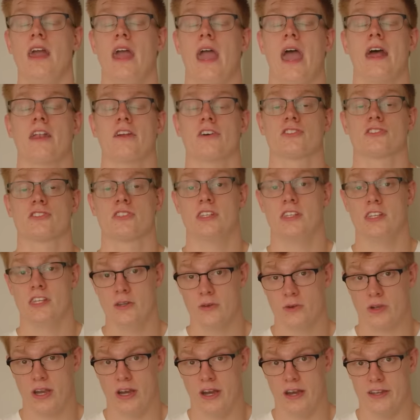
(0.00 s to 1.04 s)
and I'll see
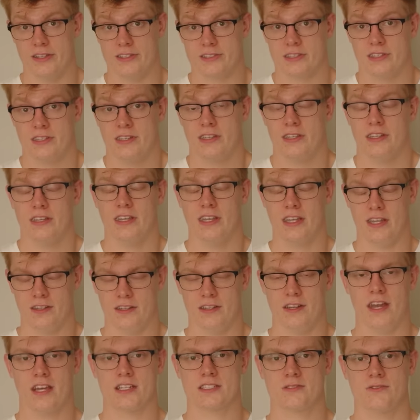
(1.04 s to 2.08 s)
you guys in the
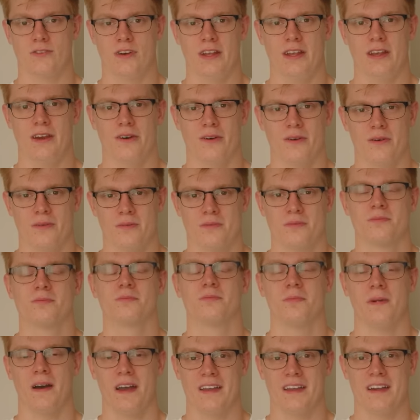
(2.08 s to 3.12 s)
next video.
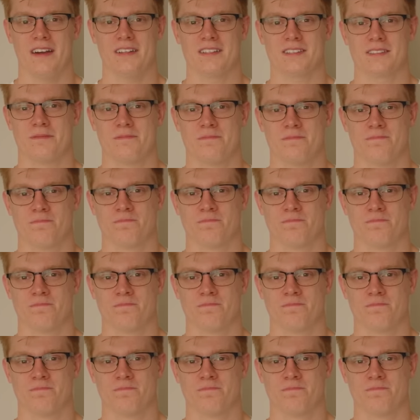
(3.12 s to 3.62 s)
Bye guys.